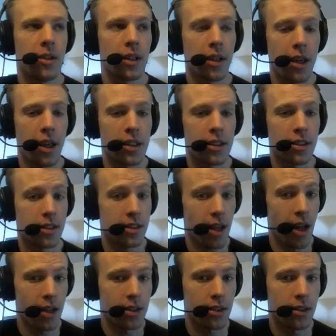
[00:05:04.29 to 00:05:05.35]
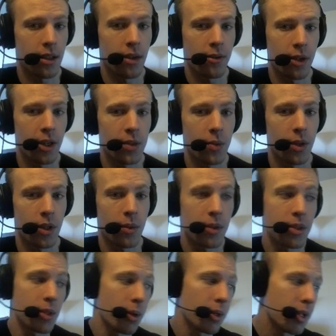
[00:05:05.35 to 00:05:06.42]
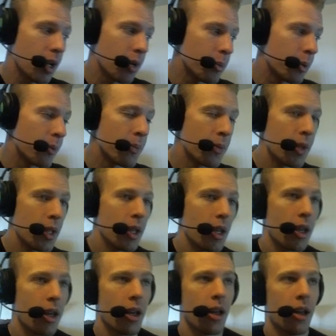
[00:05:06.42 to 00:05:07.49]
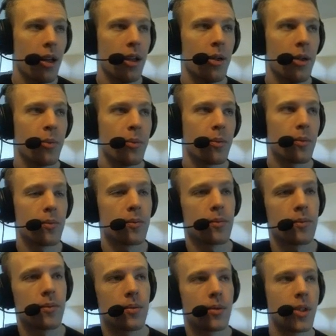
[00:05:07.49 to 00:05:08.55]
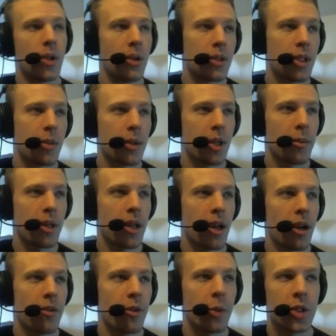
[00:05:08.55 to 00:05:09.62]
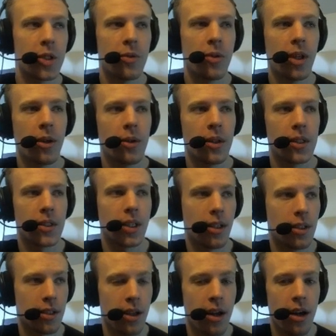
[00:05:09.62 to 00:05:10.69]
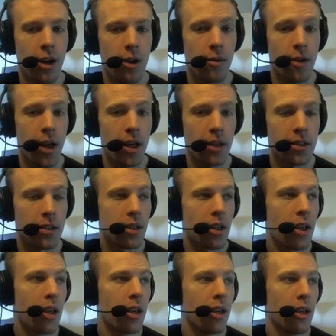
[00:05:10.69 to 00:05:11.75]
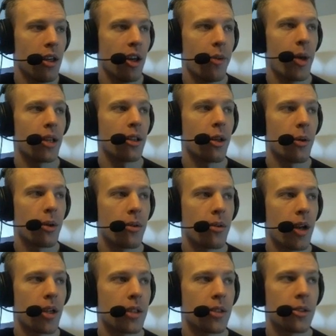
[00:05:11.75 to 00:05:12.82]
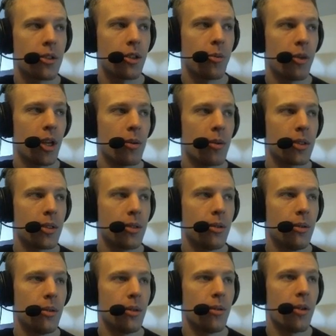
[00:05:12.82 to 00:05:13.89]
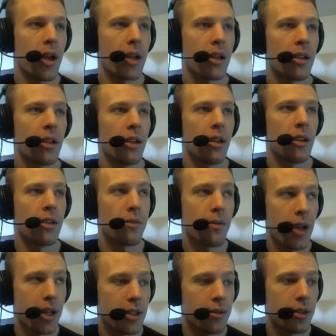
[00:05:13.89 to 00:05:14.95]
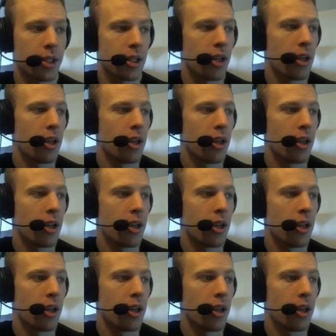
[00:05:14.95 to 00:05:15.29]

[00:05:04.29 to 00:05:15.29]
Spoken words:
and gains stats for each one that was soaked up. So it's something to be careful, but you really only see this at higher ranks. At lower ranks, you should be able to rank effectively